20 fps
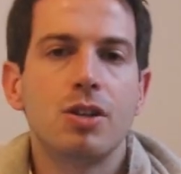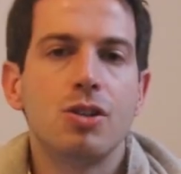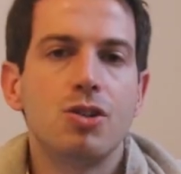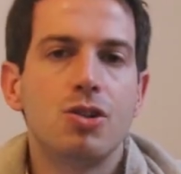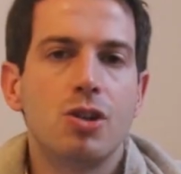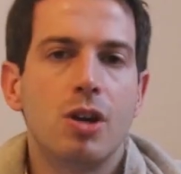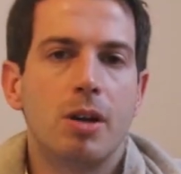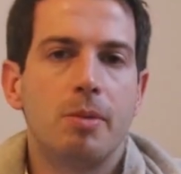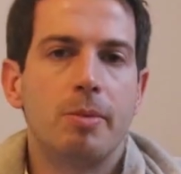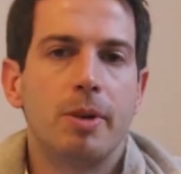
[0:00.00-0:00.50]

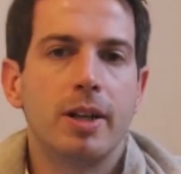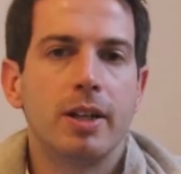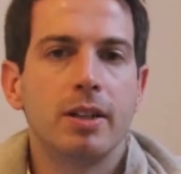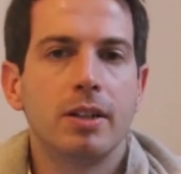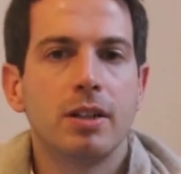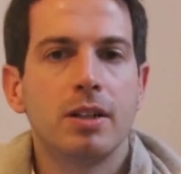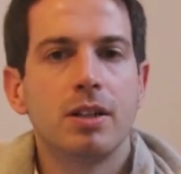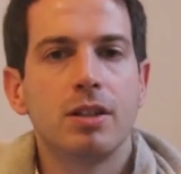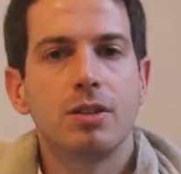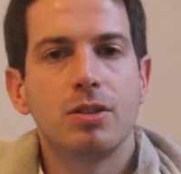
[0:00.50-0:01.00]

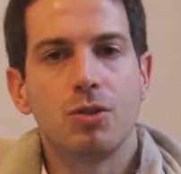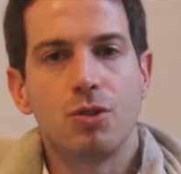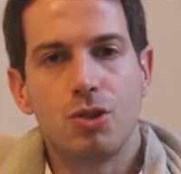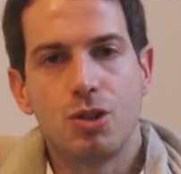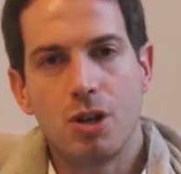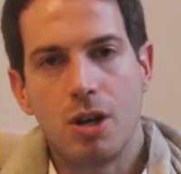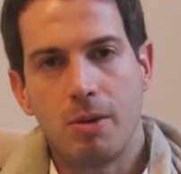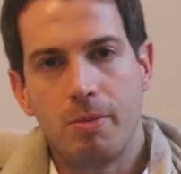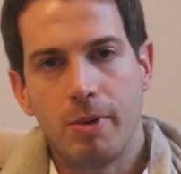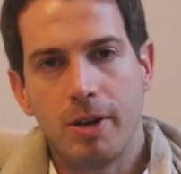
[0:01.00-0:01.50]
German to
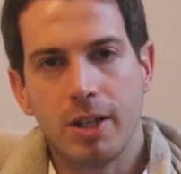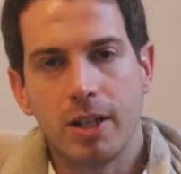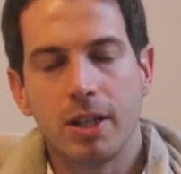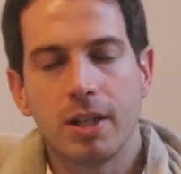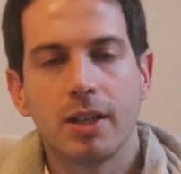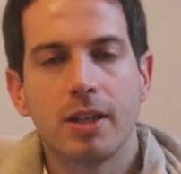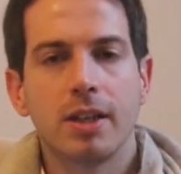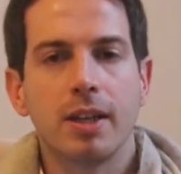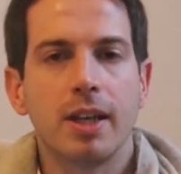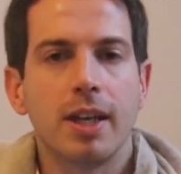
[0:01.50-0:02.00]
Germany,
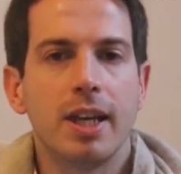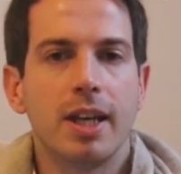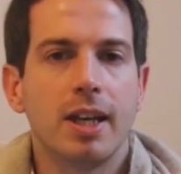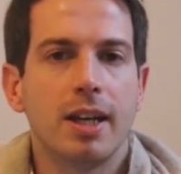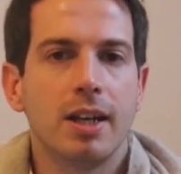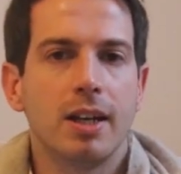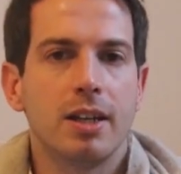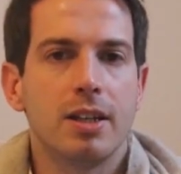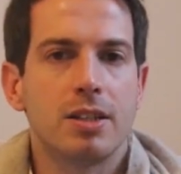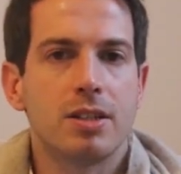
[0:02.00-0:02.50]

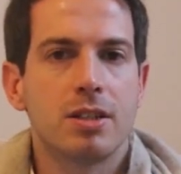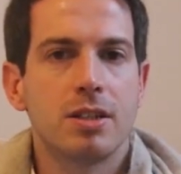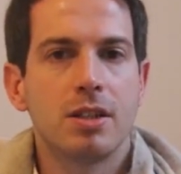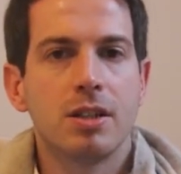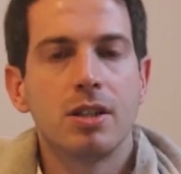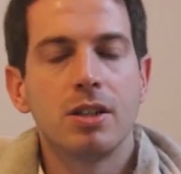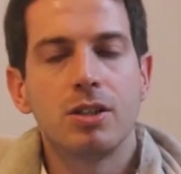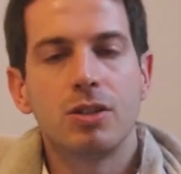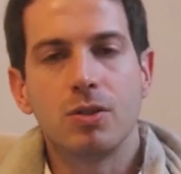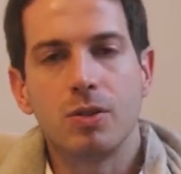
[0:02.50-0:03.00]
English
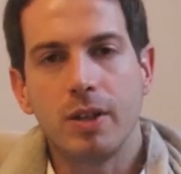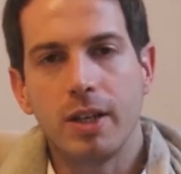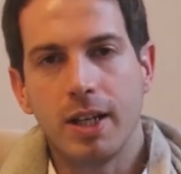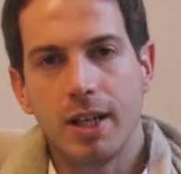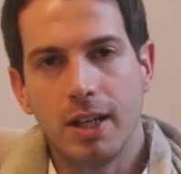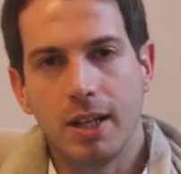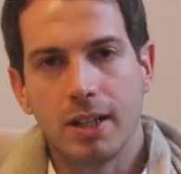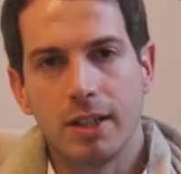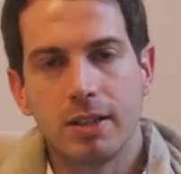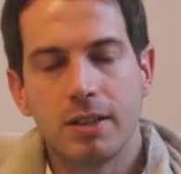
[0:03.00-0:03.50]
to
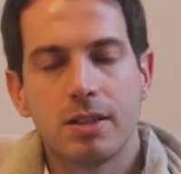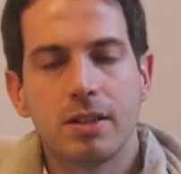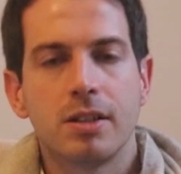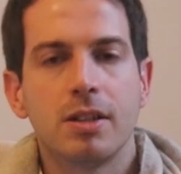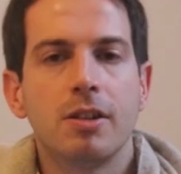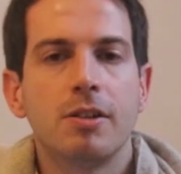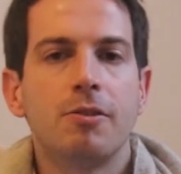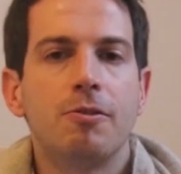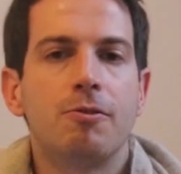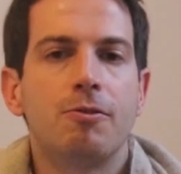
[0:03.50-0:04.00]
England,
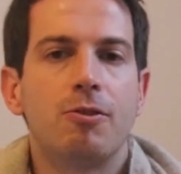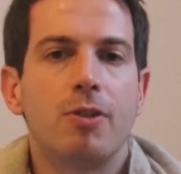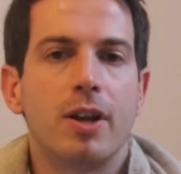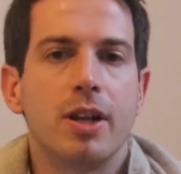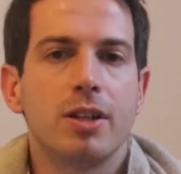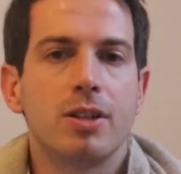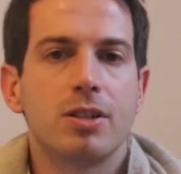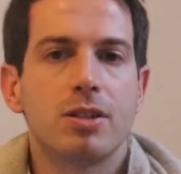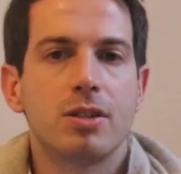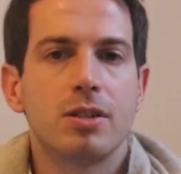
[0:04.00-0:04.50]

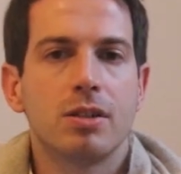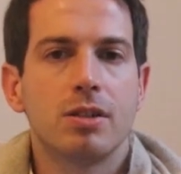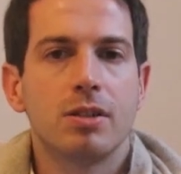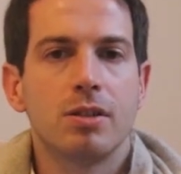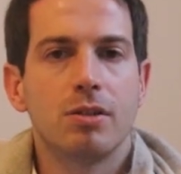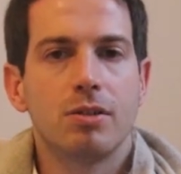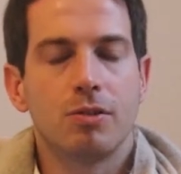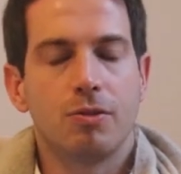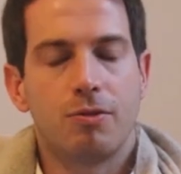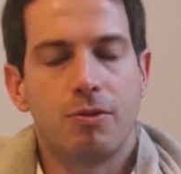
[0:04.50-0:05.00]
French
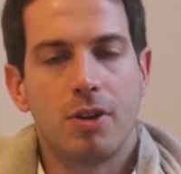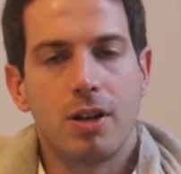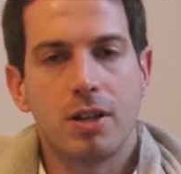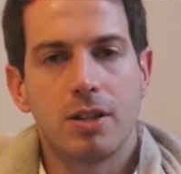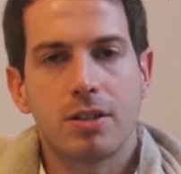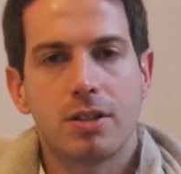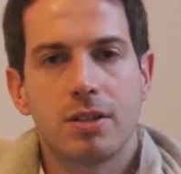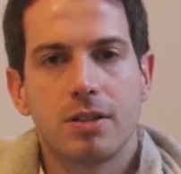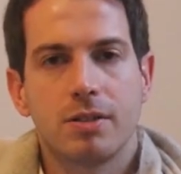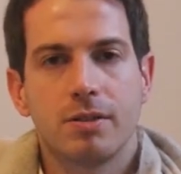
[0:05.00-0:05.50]
to
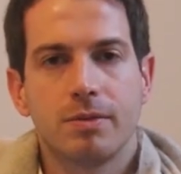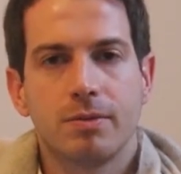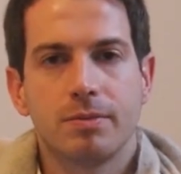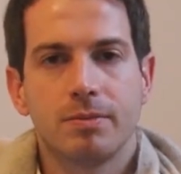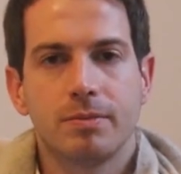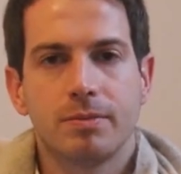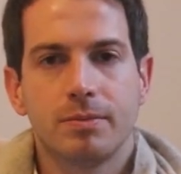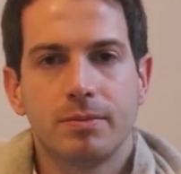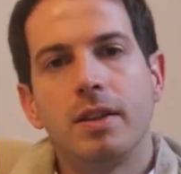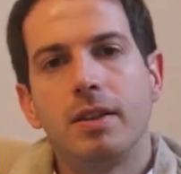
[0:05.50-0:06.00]
France.
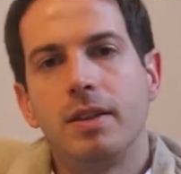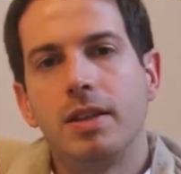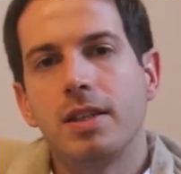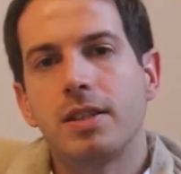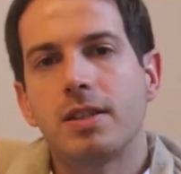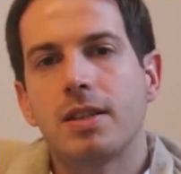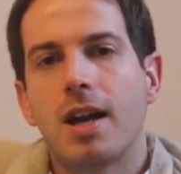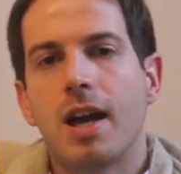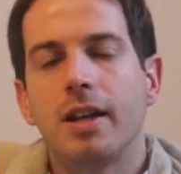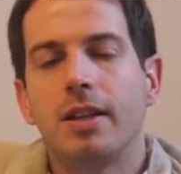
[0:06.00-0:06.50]

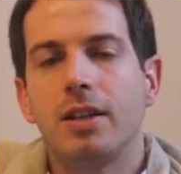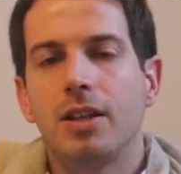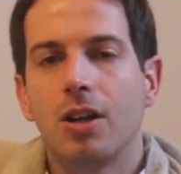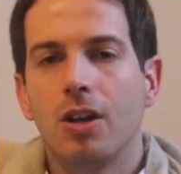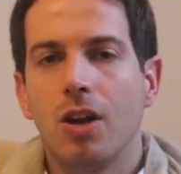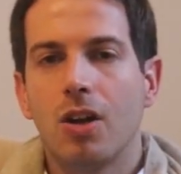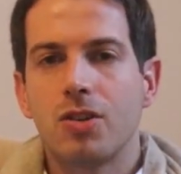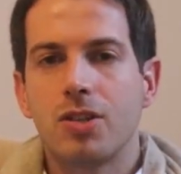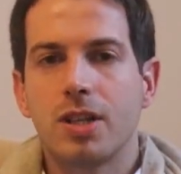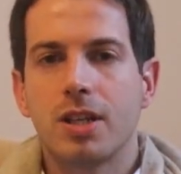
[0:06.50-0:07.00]
This
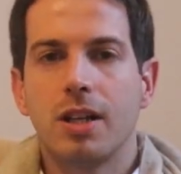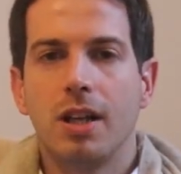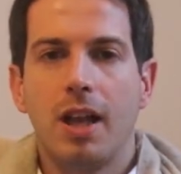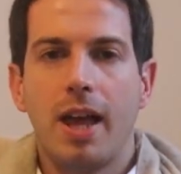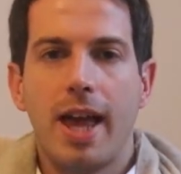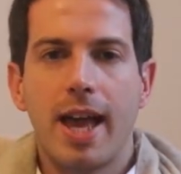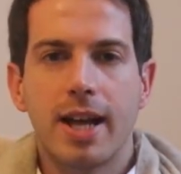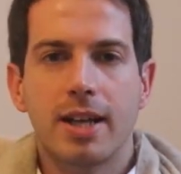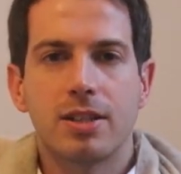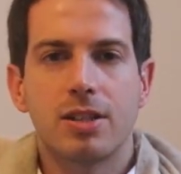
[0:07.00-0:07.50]
ideological
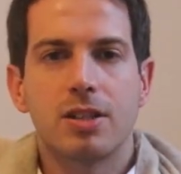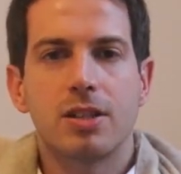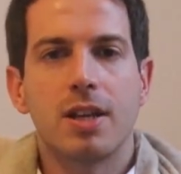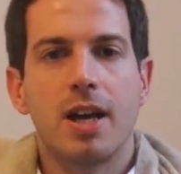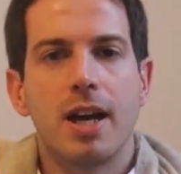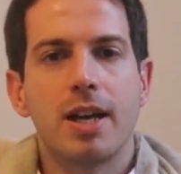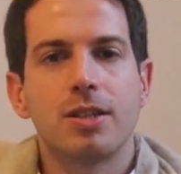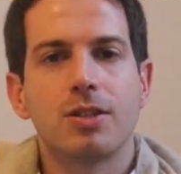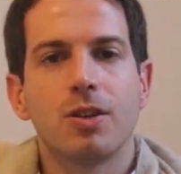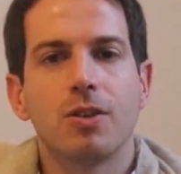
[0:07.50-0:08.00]

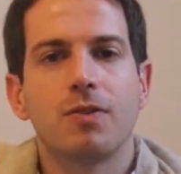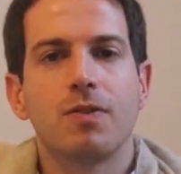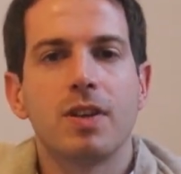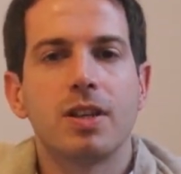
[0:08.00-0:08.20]
exercise of